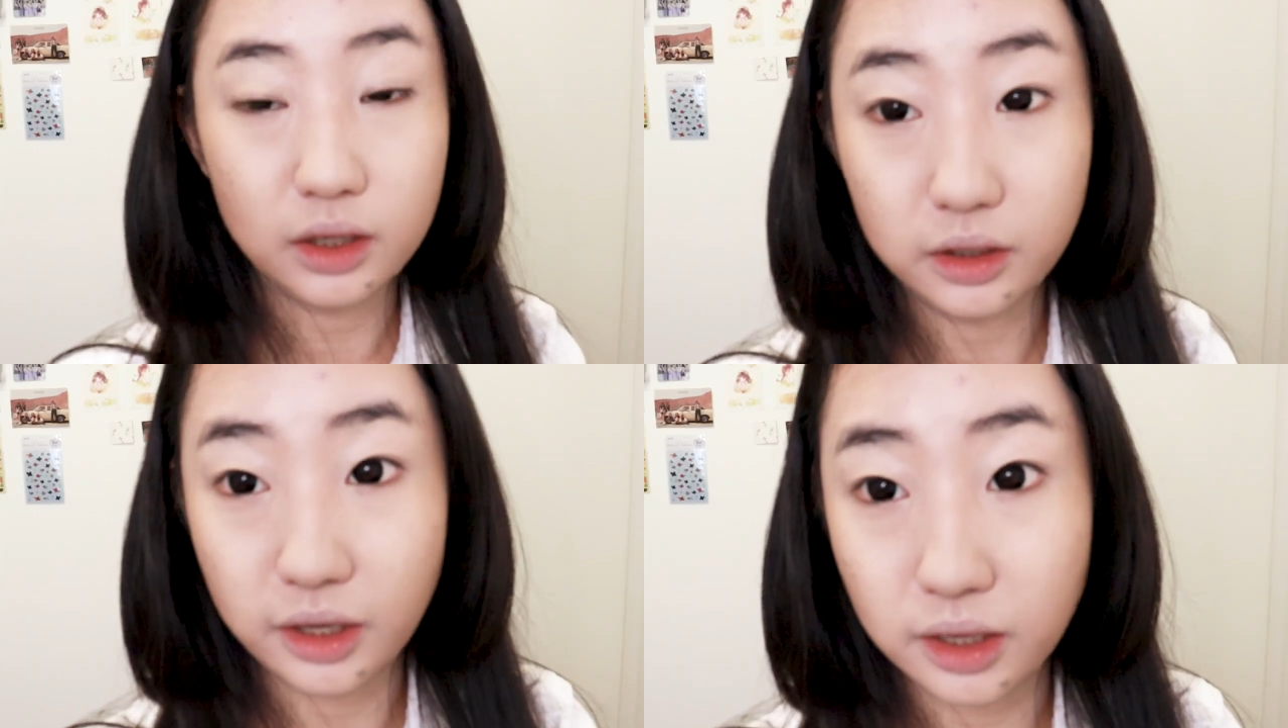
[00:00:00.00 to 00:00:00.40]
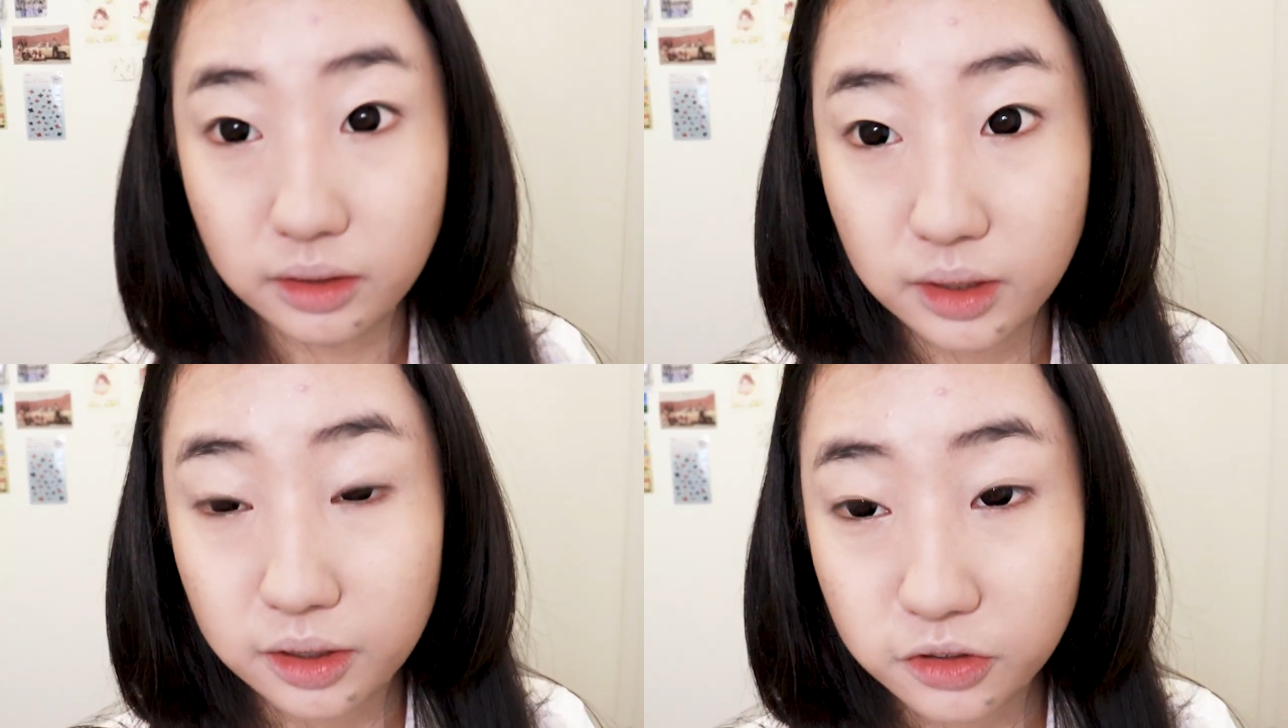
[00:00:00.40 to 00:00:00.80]
Okay,
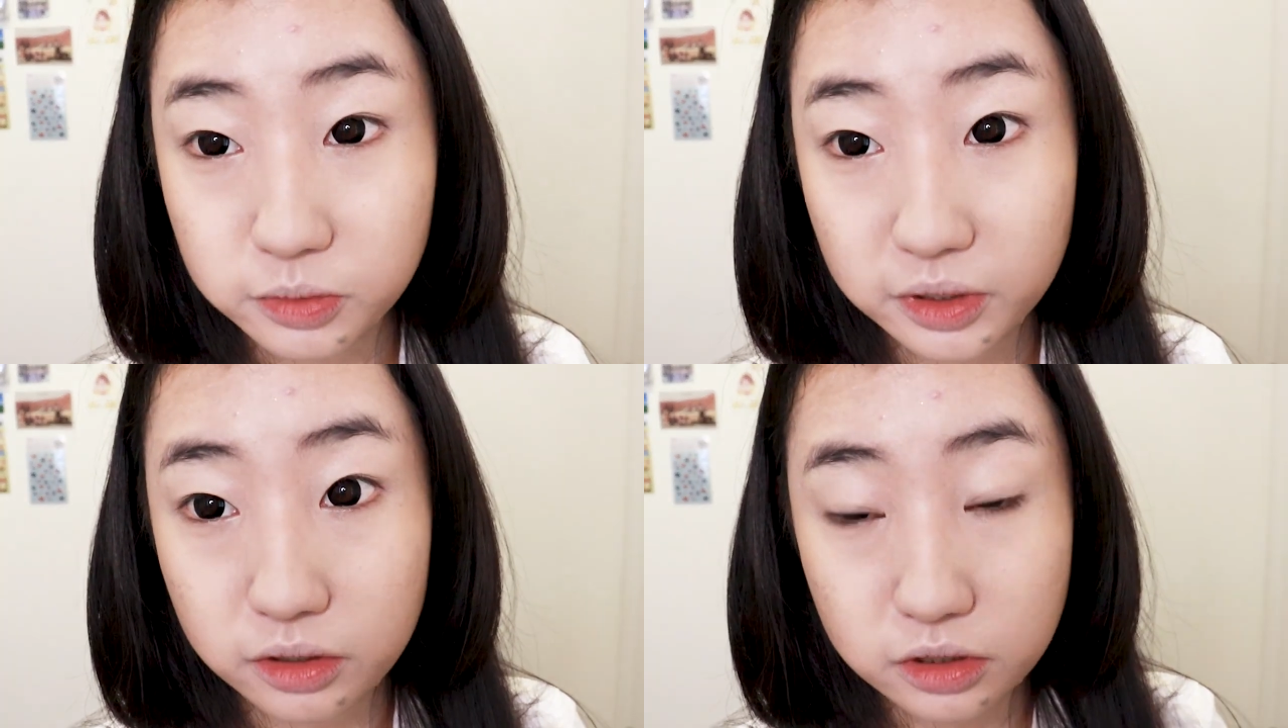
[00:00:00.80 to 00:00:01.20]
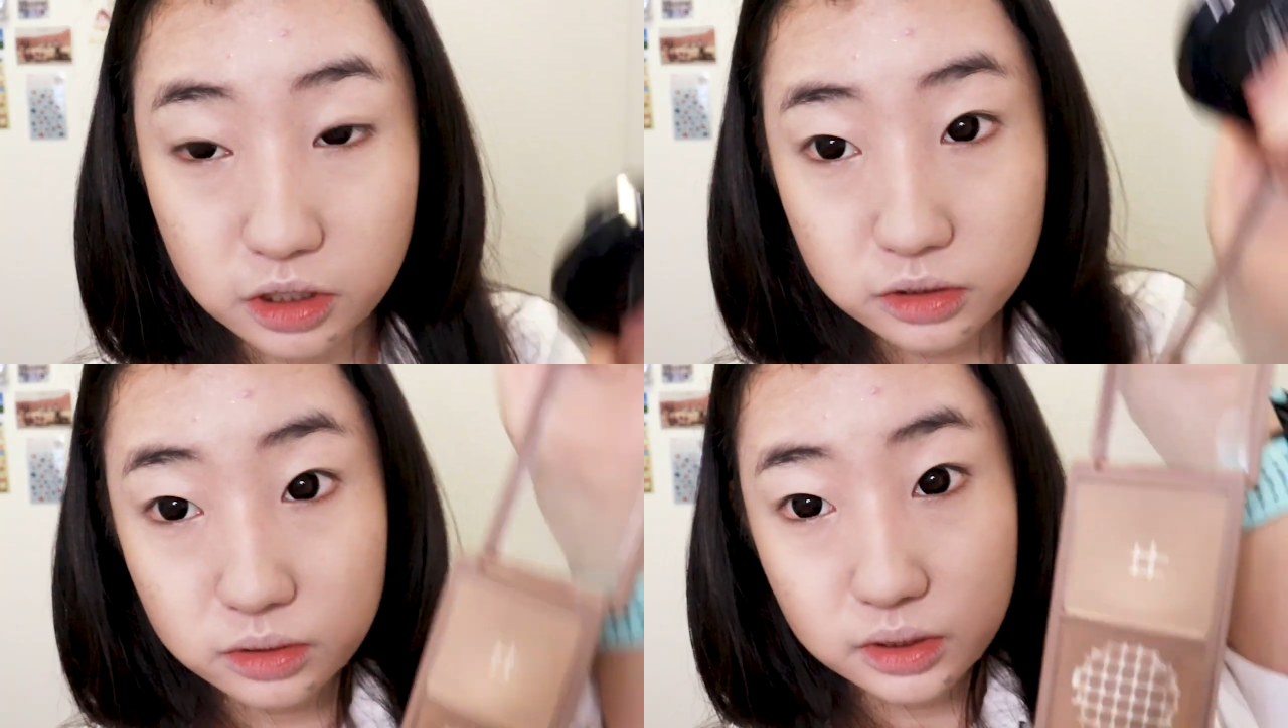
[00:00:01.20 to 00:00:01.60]
now I'm gonna do my nose
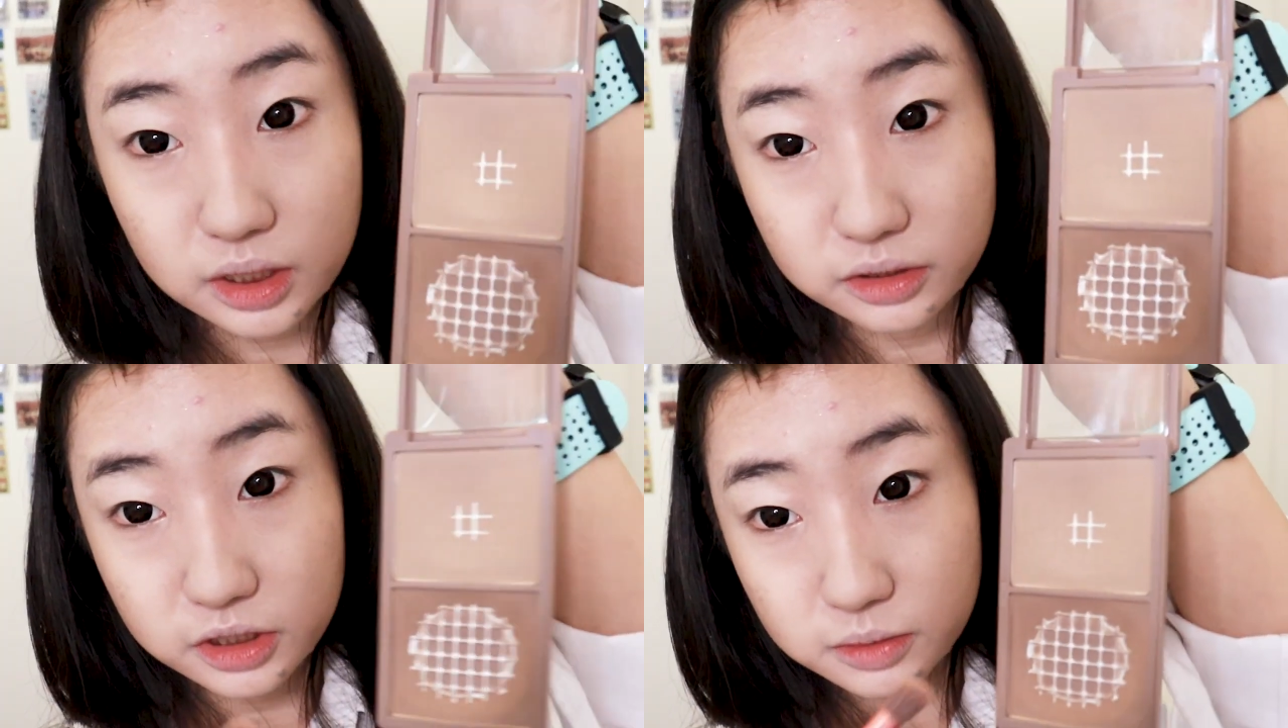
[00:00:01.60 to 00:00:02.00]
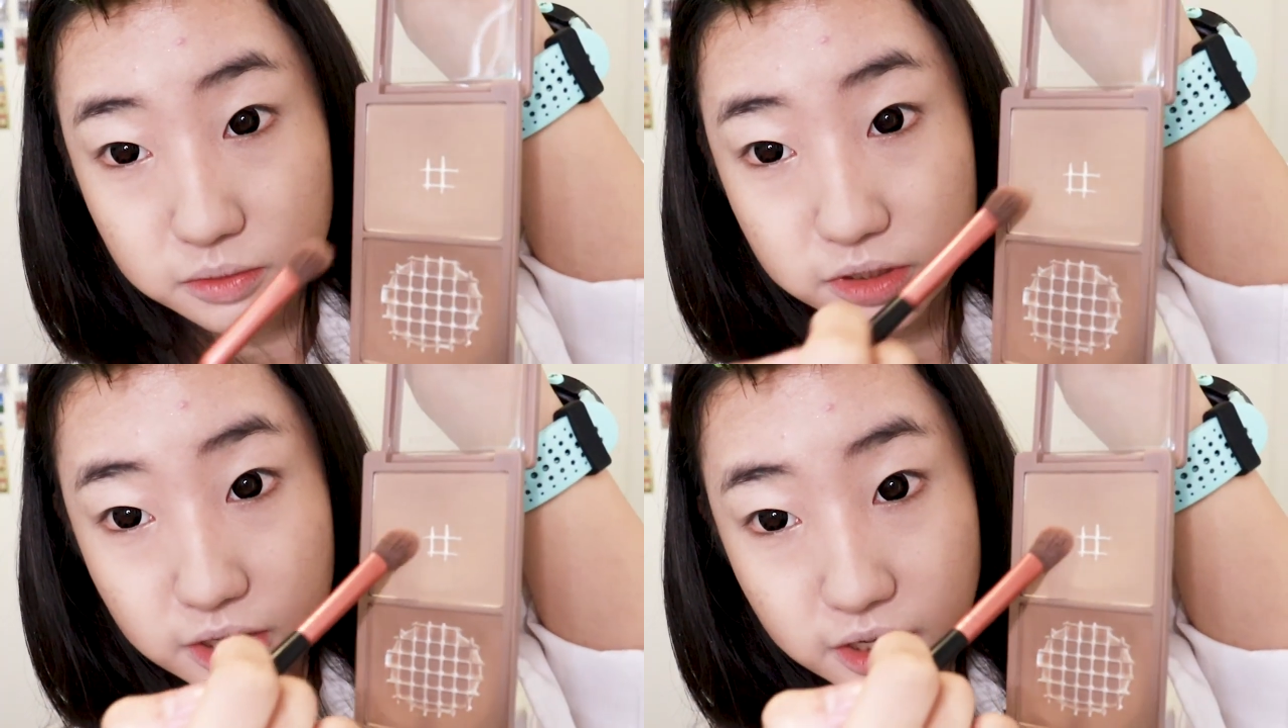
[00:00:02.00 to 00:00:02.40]
contour. I'll
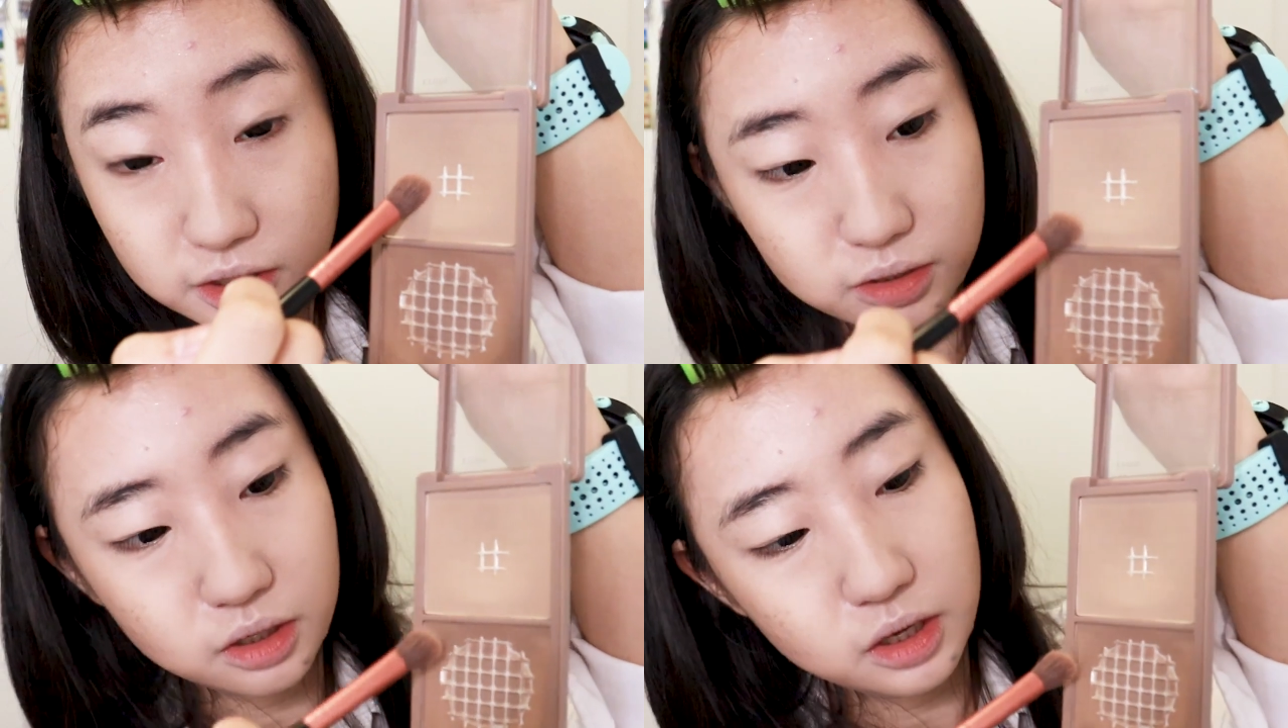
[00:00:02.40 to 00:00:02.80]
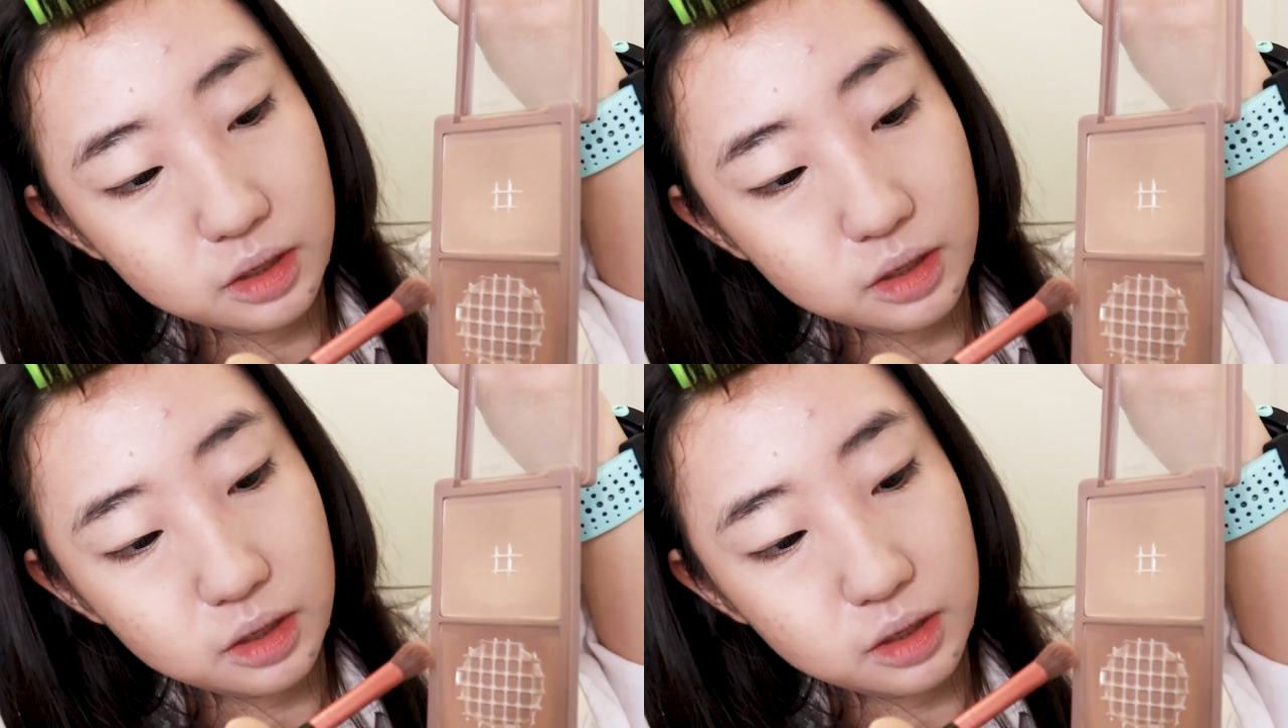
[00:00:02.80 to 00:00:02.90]
just take